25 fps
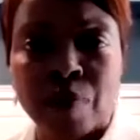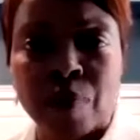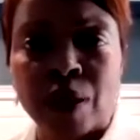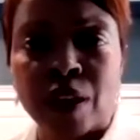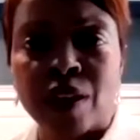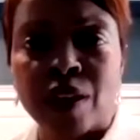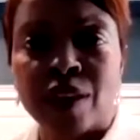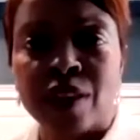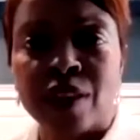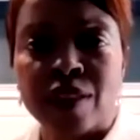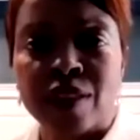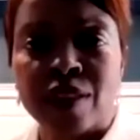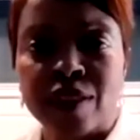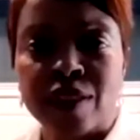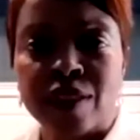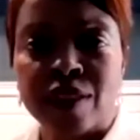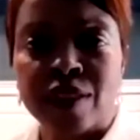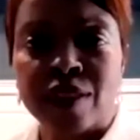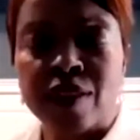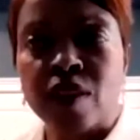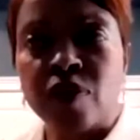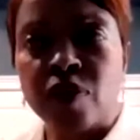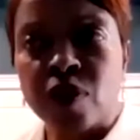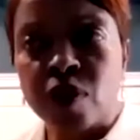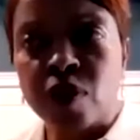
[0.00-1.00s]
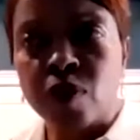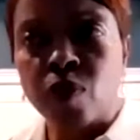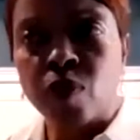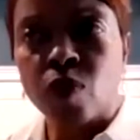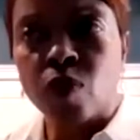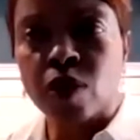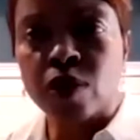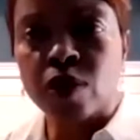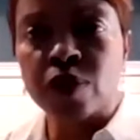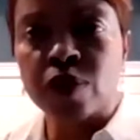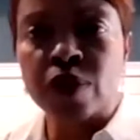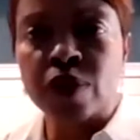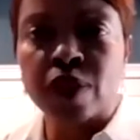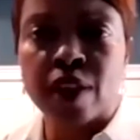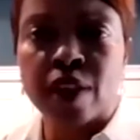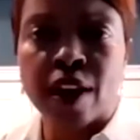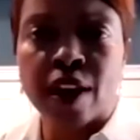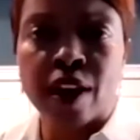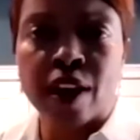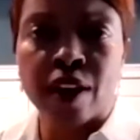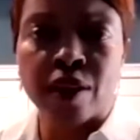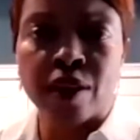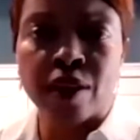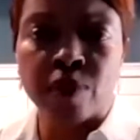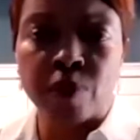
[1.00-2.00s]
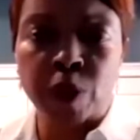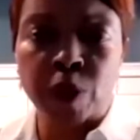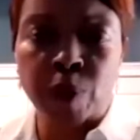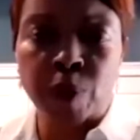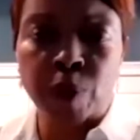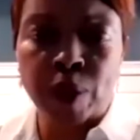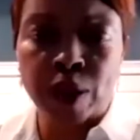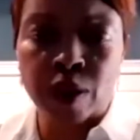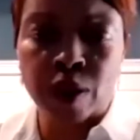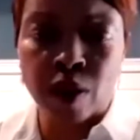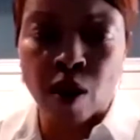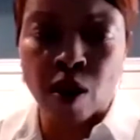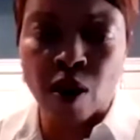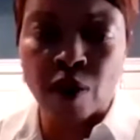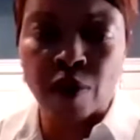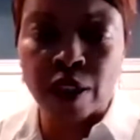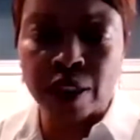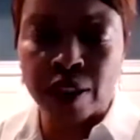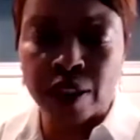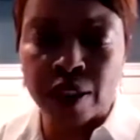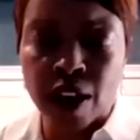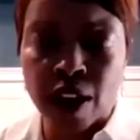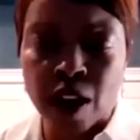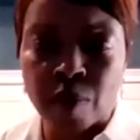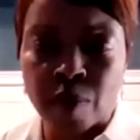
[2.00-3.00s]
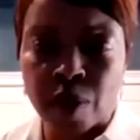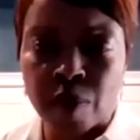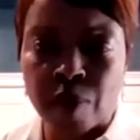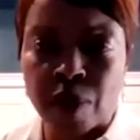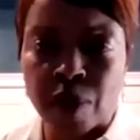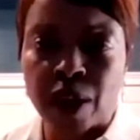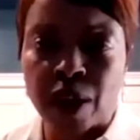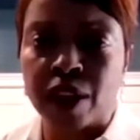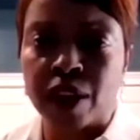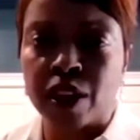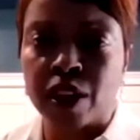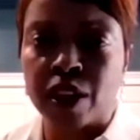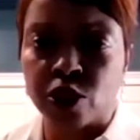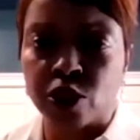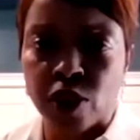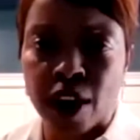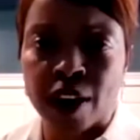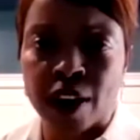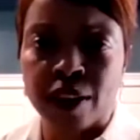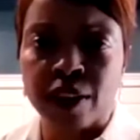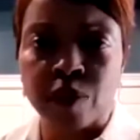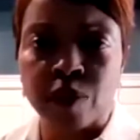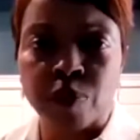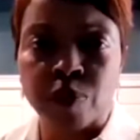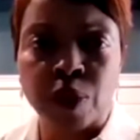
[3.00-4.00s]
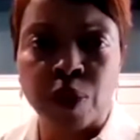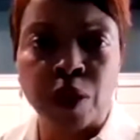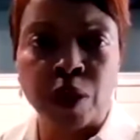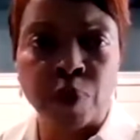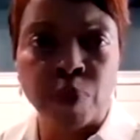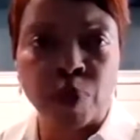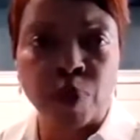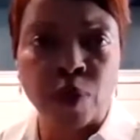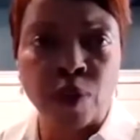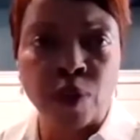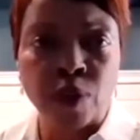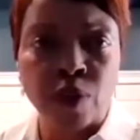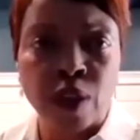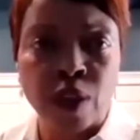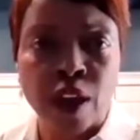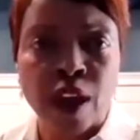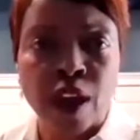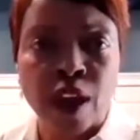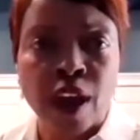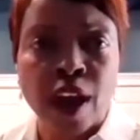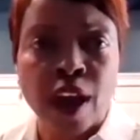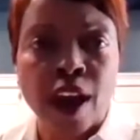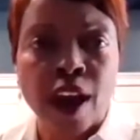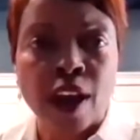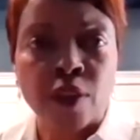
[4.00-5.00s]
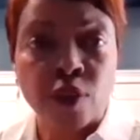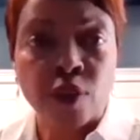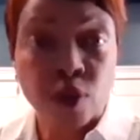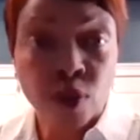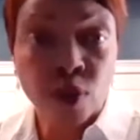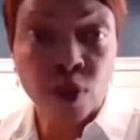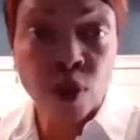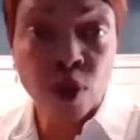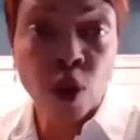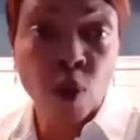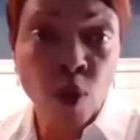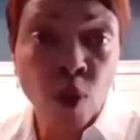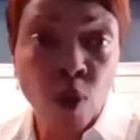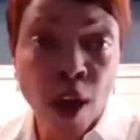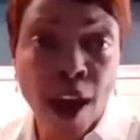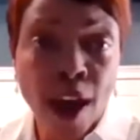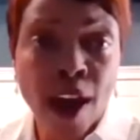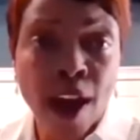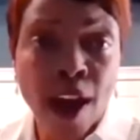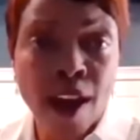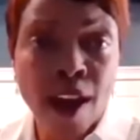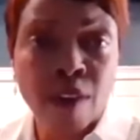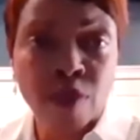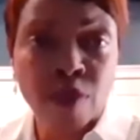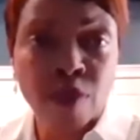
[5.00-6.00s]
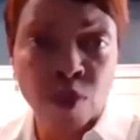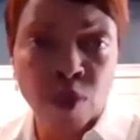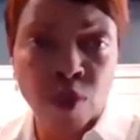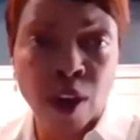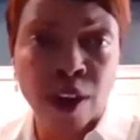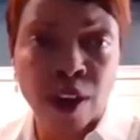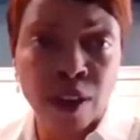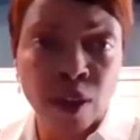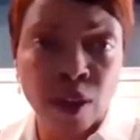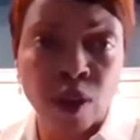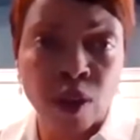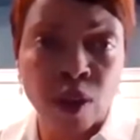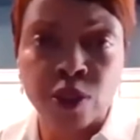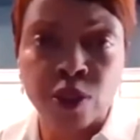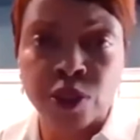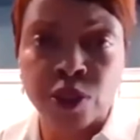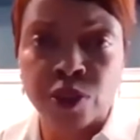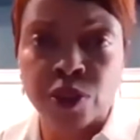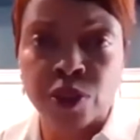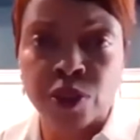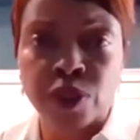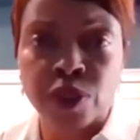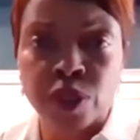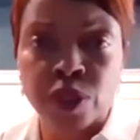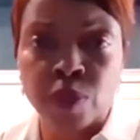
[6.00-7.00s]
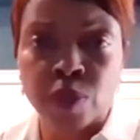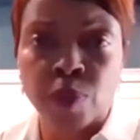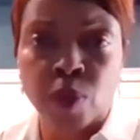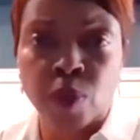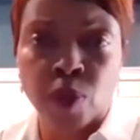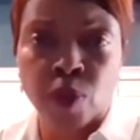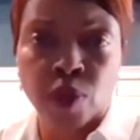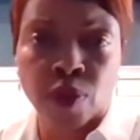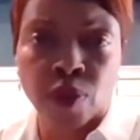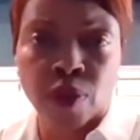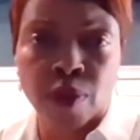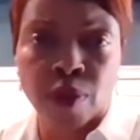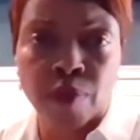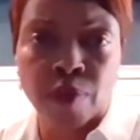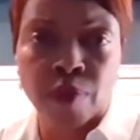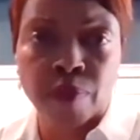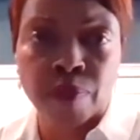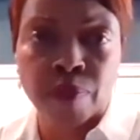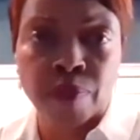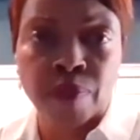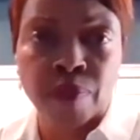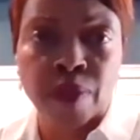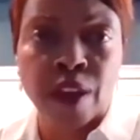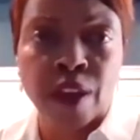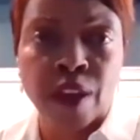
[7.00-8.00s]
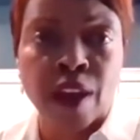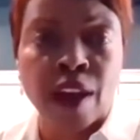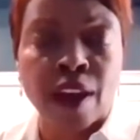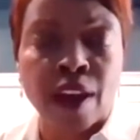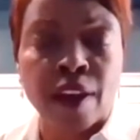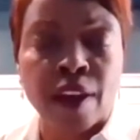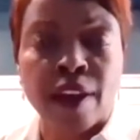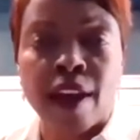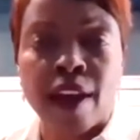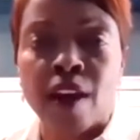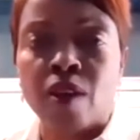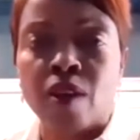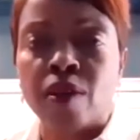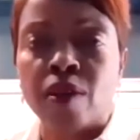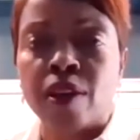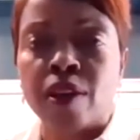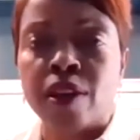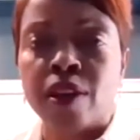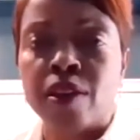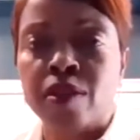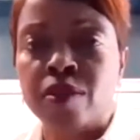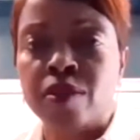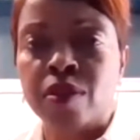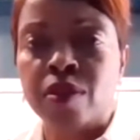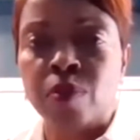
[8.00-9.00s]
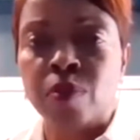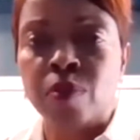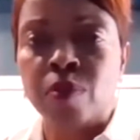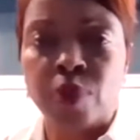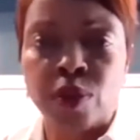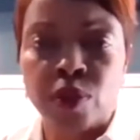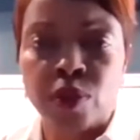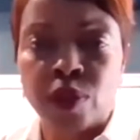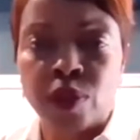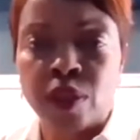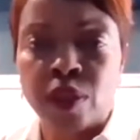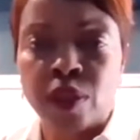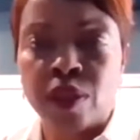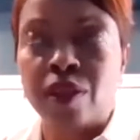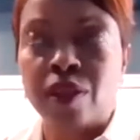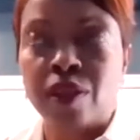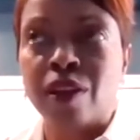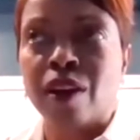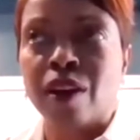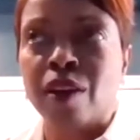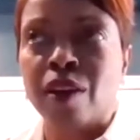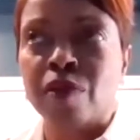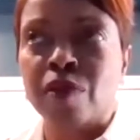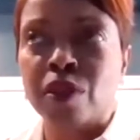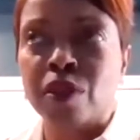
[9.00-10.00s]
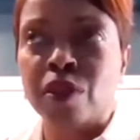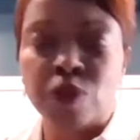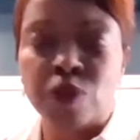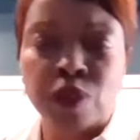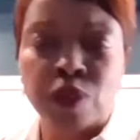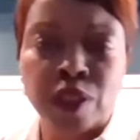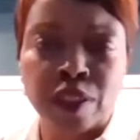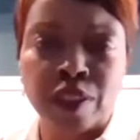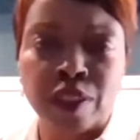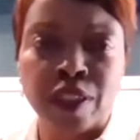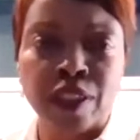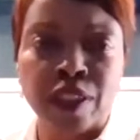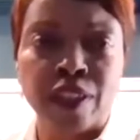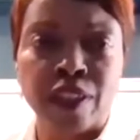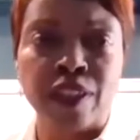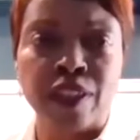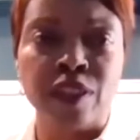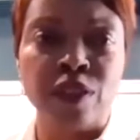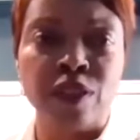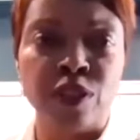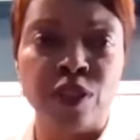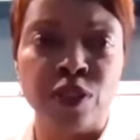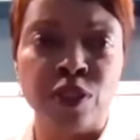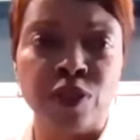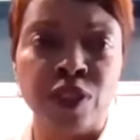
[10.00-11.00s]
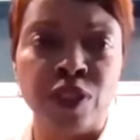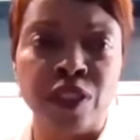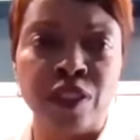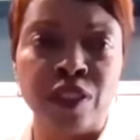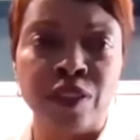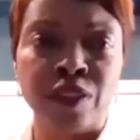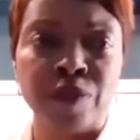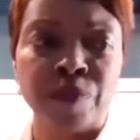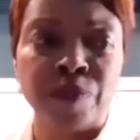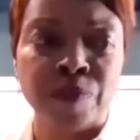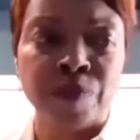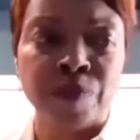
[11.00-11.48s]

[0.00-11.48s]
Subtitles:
because it's nothing worse than spending all that time and money attracting people and you don't have the right culture to support them. Now, here's the beauty of the utility industry.